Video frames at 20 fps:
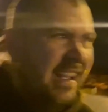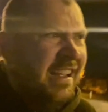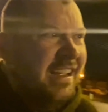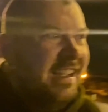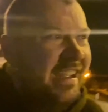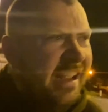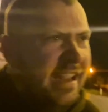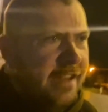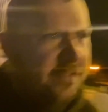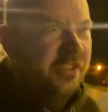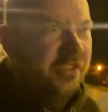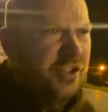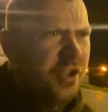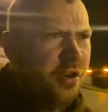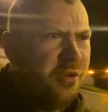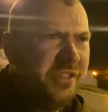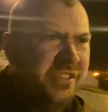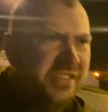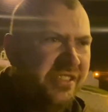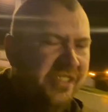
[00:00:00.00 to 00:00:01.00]
Even though
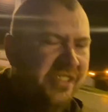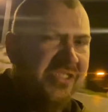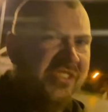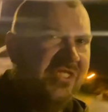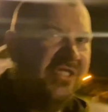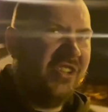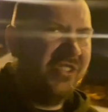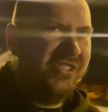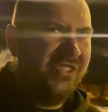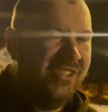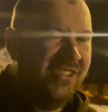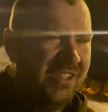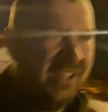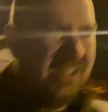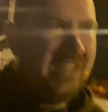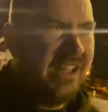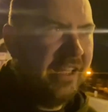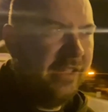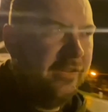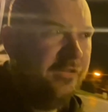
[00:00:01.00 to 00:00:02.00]
it's discussing the
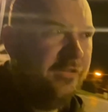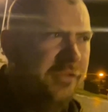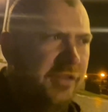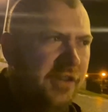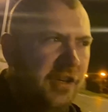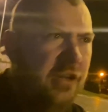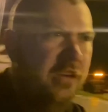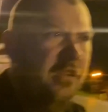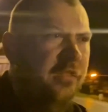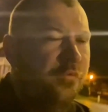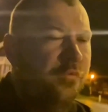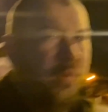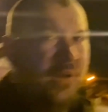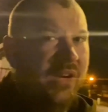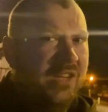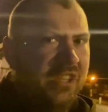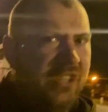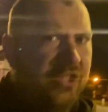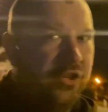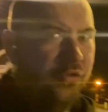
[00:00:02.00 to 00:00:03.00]
life of
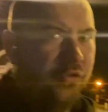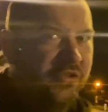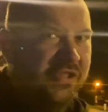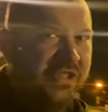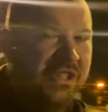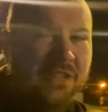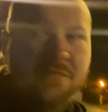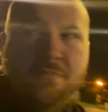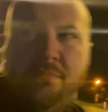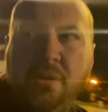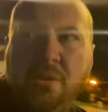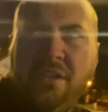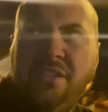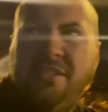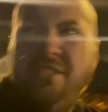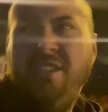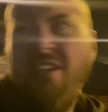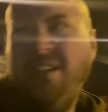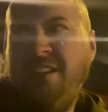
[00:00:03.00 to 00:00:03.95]
Whitney Houston, but